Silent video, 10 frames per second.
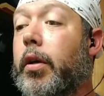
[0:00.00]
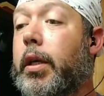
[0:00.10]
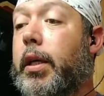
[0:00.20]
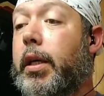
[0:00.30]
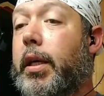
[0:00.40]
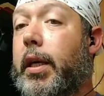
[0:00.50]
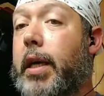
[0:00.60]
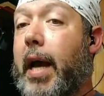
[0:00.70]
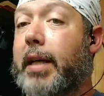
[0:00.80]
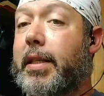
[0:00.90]

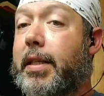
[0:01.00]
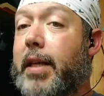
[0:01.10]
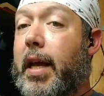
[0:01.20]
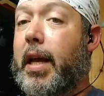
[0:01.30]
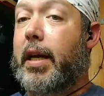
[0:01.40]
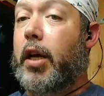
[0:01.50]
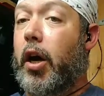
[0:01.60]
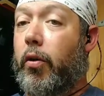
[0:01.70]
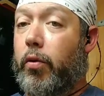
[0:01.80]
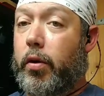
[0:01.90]
Yes and
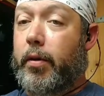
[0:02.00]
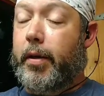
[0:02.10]
no.